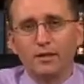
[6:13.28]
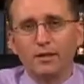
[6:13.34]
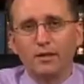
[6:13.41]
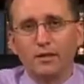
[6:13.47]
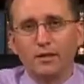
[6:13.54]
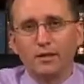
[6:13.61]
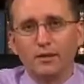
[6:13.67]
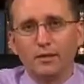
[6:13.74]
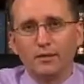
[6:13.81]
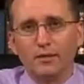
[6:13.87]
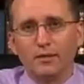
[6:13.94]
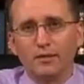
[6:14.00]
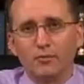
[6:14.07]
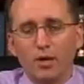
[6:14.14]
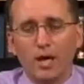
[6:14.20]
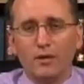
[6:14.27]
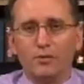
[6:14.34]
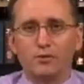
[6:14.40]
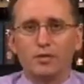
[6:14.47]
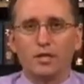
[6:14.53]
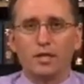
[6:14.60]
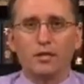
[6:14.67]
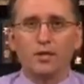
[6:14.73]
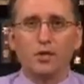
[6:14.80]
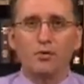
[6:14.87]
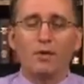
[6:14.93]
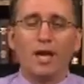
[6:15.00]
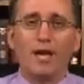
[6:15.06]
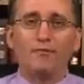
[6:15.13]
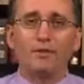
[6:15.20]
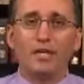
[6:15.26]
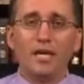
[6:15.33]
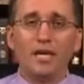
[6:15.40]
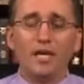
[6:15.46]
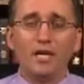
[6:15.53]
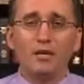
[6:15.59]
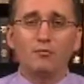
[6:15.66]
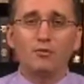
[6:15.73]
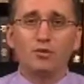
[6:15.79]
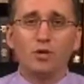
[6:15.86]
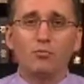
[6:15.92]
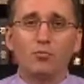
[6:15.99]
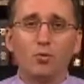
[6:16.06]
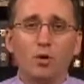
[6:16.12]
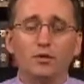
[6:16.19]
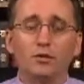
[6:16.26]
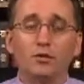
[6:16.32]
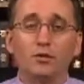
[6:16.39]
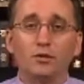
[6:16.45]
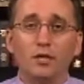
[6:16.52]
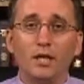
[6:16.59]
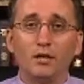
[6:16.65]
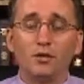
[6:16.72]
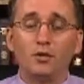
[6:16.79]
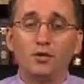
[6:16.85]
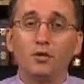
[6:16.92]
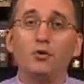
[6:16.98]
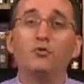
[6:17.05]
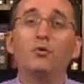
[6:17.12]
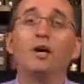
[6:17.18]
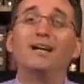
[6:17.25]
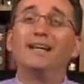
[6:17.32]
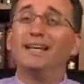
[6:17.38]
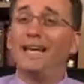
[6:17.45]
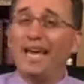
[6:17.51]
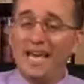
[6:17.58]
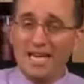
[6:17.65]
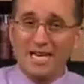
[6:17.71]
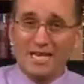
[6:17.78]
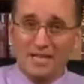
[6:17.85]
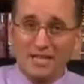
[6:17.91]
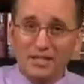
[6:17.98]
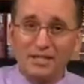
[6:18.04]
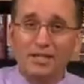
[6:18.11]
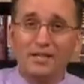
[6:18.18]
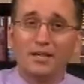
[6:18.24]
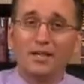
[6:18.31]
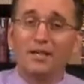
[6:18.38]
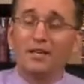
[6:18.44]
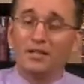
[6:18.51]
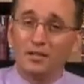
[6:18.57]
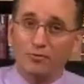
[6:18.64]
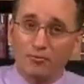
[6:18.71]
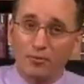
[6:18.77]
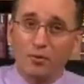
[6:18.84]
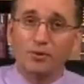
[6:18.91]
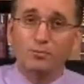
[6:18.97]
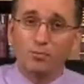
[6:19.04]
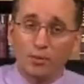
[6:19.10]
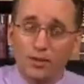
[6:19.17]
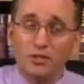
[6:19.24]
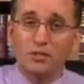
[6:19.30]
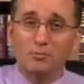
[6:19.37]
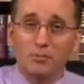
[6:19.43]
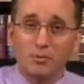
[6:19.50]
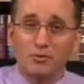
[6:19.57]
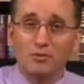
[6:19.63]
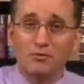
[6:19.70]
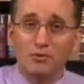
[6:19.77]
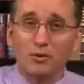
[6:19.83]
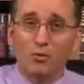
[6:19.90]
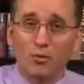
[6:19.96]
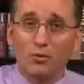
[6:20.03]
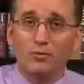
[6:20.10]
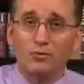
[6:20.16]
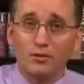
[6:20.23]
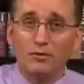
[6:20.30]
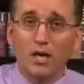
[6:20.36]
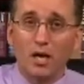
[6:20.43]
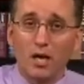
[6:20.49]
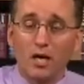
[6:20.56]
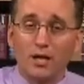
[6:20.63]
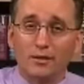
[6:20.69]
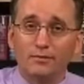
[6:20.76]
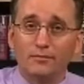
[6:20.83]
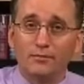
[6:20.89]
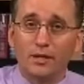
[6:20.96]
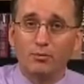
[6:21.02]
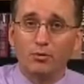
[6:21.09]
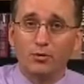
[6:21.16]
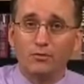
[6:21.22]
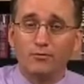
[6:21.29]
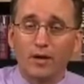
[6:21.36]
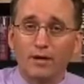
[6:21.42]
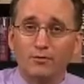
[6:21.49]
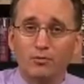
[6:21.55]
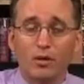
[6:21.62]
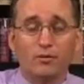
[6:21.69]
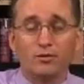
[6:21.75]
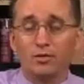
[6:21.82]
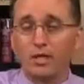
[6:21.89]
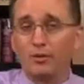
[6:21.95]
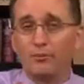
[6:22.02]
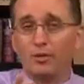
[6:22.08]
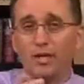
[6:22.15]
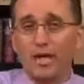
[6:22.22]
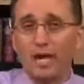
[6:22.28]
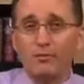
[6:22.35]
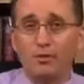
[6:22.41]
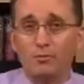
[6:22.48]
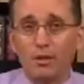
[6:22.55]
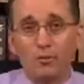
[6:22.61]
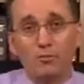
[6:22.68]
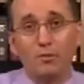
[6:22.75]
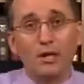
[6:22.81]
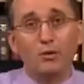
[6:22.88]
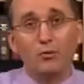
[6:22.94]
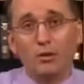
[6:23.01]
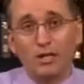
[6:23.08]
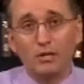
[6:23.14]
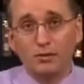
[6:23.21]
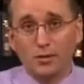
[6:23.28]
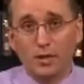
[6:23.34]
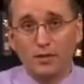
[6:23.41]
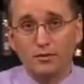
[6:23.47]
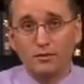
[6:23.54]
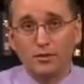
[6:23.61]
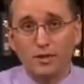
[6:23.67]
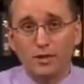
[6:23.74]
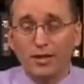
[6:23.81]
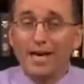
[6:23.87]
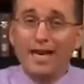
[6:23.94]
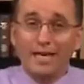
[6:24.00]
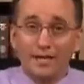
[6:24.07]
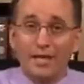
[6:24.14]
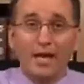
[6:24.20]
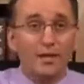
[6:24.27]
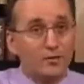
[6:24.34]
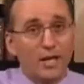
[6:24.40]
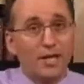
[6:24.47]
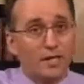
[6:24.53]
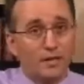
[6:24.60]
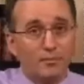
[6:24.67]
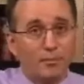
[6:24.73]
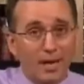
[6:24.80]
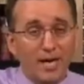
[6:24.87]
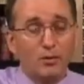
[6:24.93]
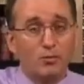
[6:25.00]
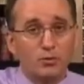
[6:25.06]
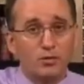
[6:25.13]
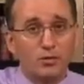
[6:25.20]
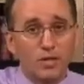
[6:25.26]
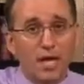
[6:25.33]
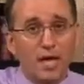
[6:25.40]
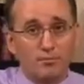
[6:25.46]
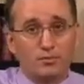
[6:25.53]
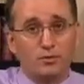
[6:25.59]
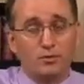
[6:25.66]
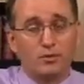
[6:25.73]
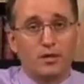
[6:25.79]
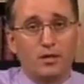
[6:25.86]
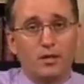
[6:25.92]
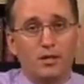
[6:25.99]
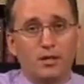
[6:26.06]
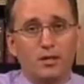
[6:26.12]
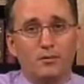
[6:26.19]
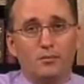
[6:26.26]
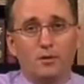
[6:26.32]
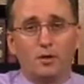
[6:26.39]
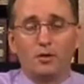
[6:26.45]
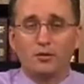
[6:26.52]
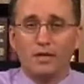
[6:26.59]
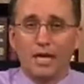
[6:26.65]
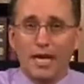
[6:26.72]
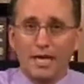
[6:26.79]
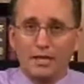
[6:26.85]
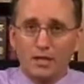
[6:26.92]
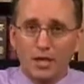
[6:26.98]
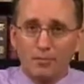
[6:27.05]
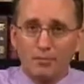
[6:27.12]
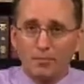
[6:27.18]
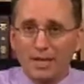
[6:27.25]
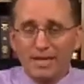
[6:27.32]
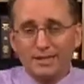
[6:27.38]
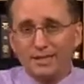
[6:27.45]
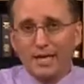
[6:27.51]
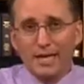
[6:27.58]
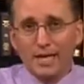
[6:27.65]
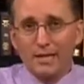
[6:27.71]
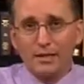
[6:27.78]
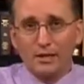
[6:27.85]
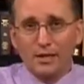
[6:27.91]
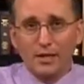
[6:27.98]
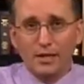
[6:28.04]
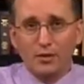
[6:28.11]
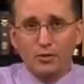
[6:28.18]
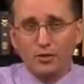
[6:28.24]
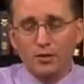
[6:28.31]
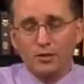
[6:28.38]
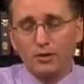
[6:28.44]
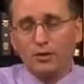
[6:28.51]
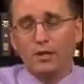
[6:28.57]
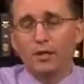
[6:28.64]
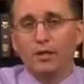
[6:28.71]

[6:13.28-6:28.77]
The writer said, you have need of someone to teach you again the first principles of the oracles of God. Hebrews 5:12. The same thing happened to me with my Greek studies. I'd taken backward steps because I had not maintained a good